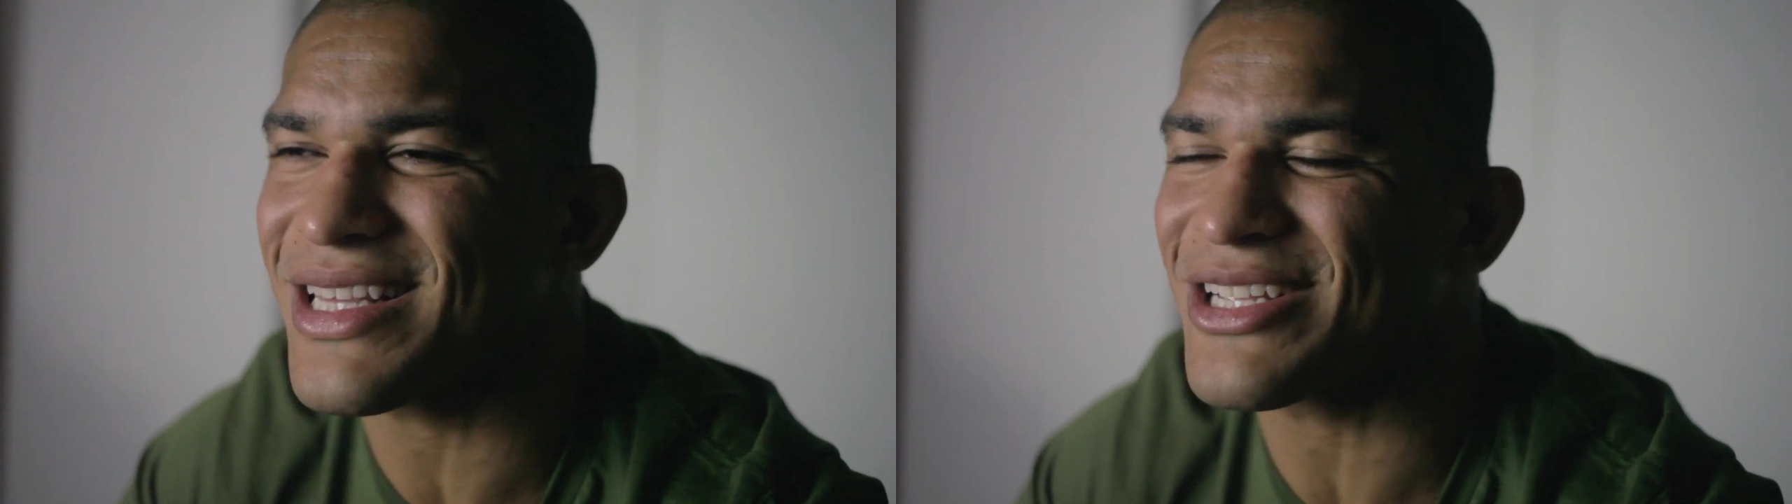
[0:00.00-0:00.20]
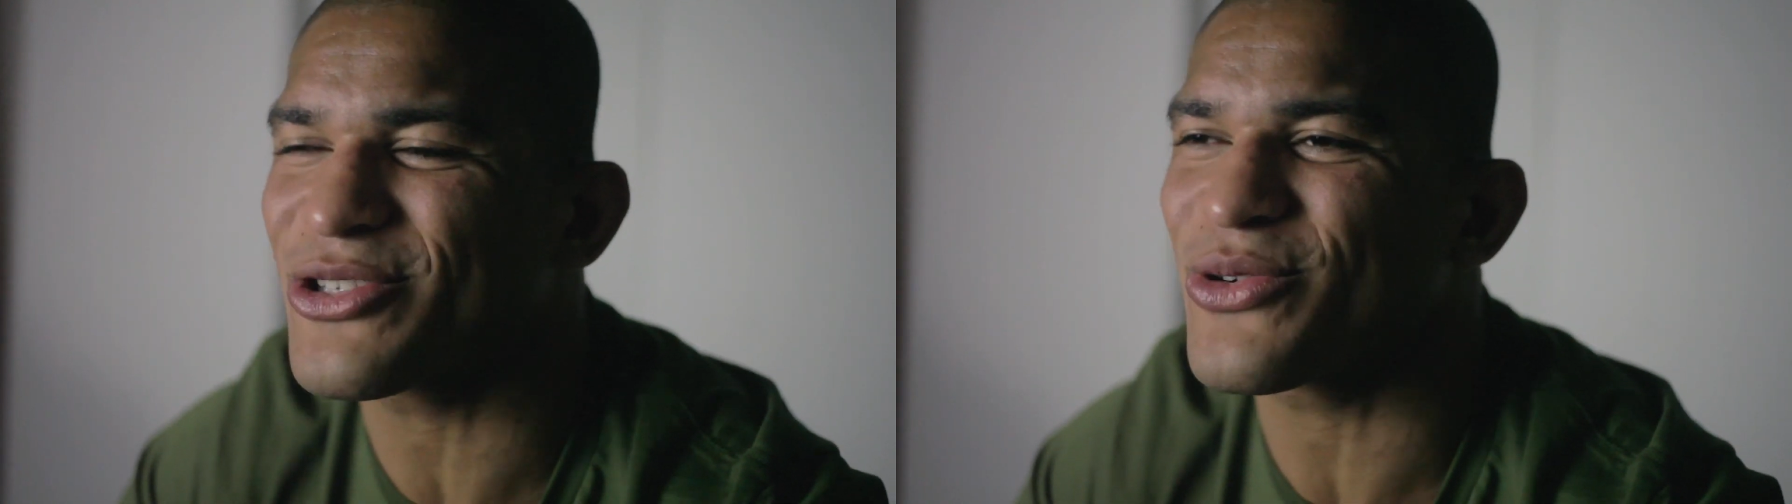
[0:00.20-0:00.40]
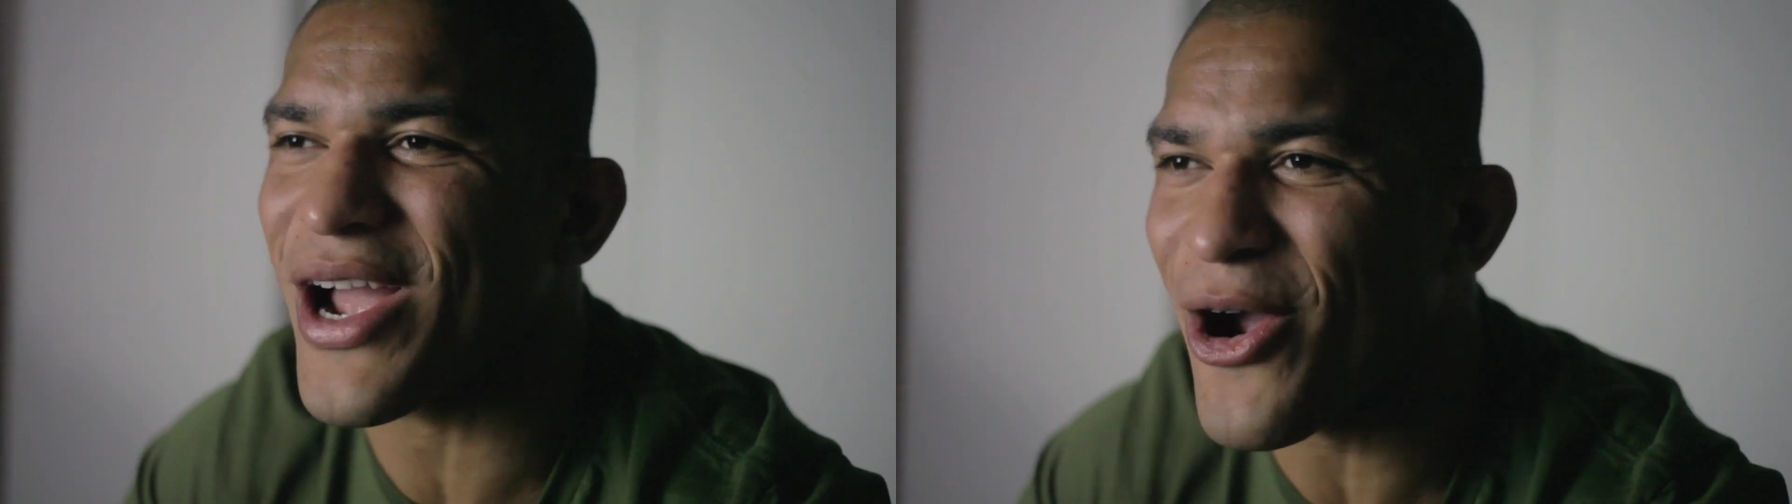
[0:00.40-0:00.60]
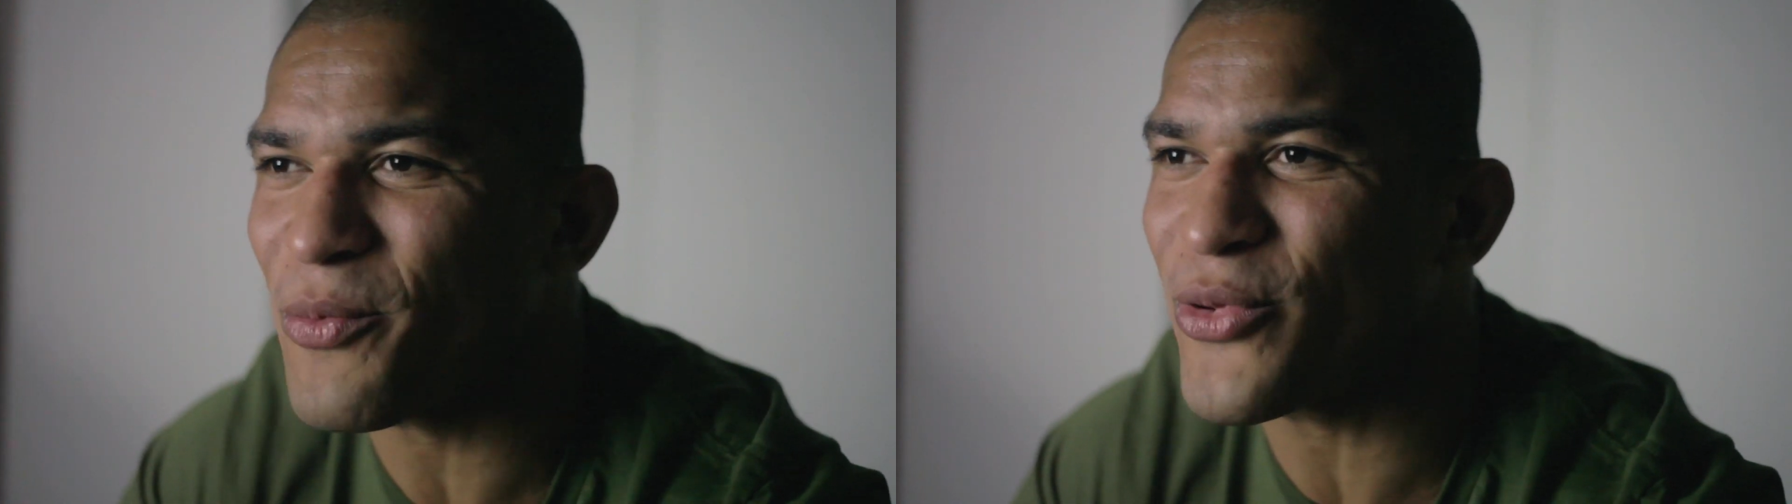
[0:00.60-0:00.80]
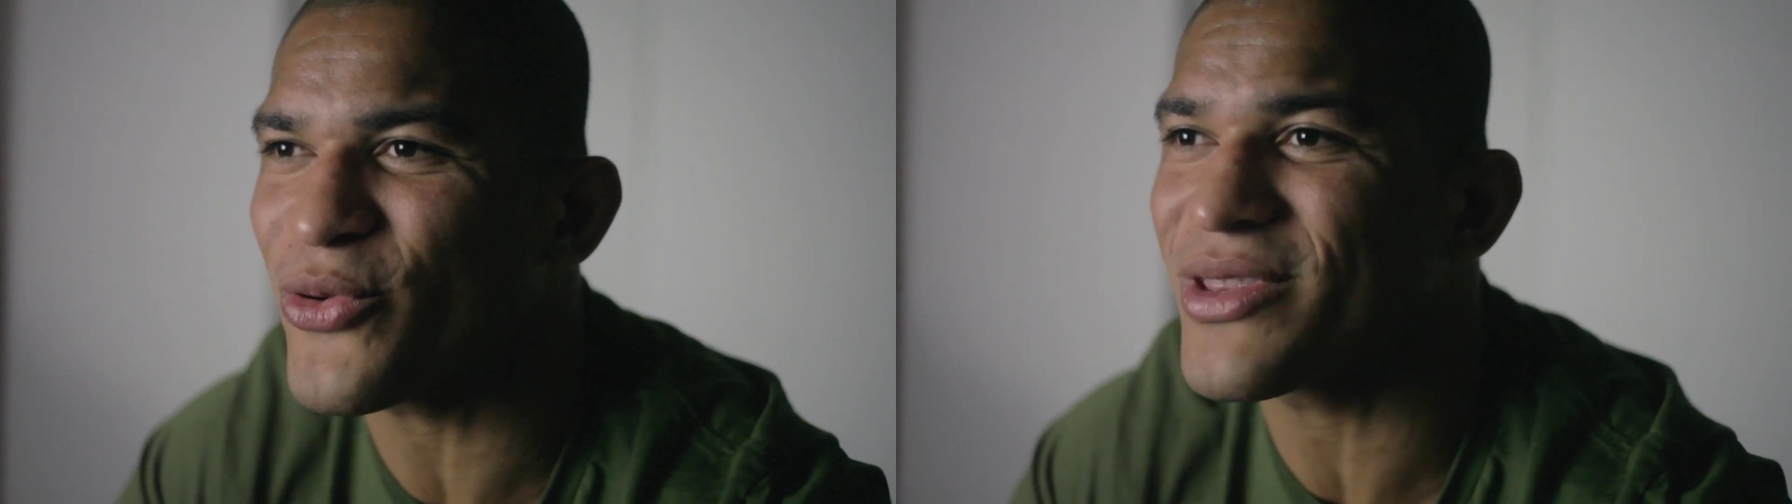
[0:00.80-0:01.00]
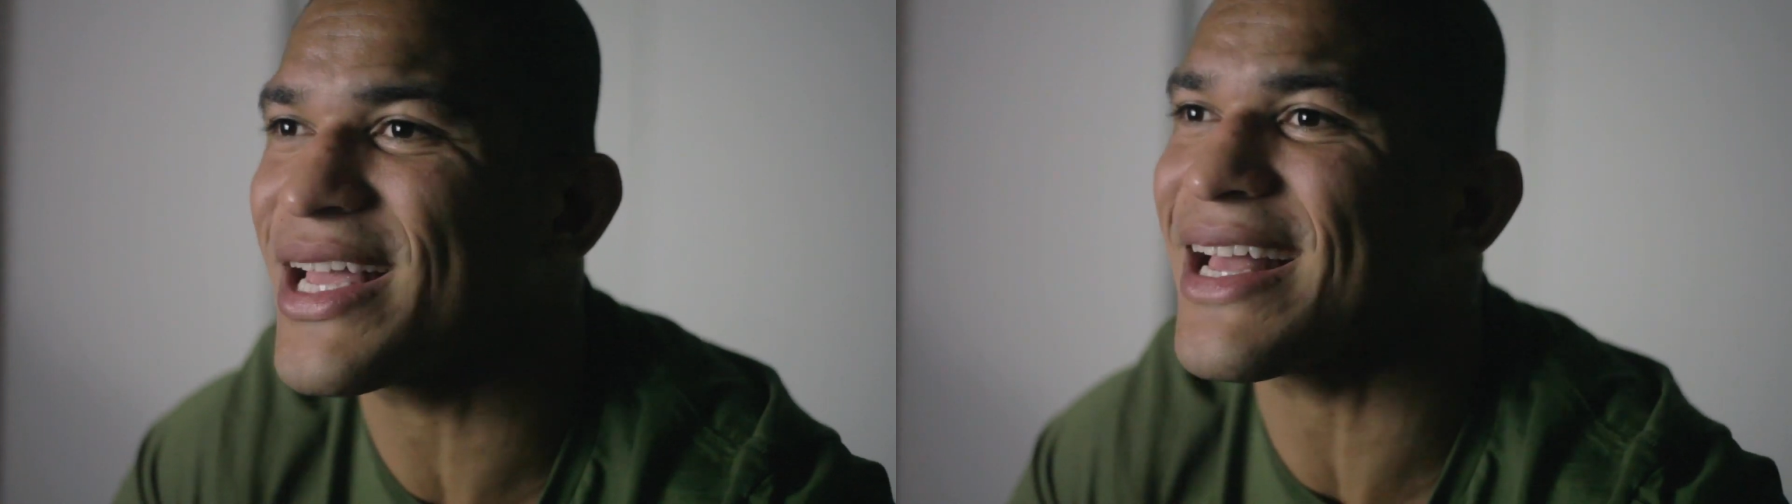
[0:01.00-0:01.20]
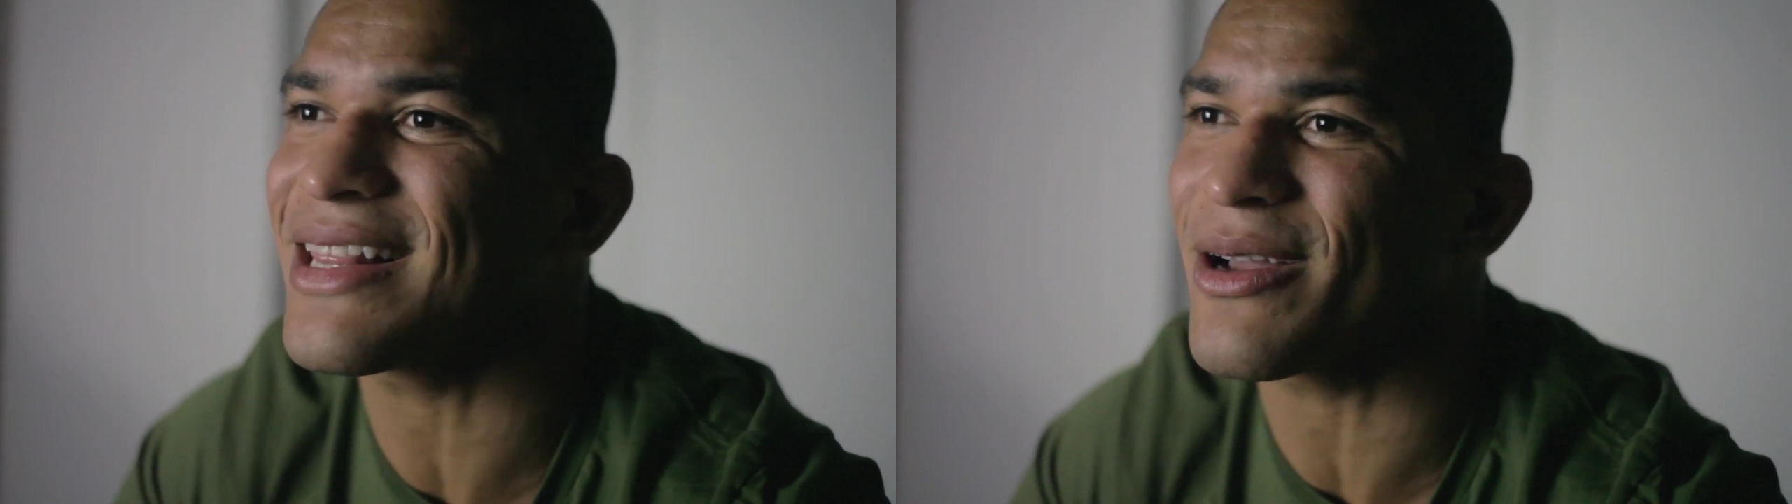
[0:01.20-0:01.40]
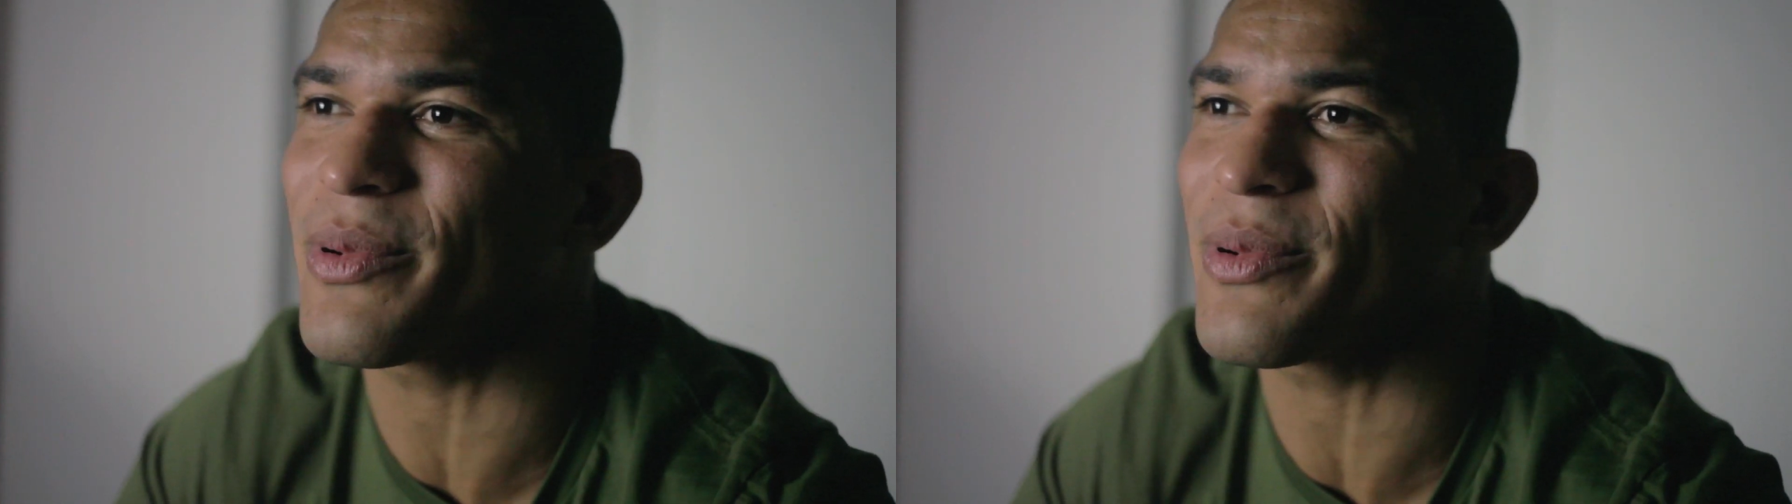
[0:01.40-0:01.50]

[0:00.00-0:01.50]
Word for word: like to help you they end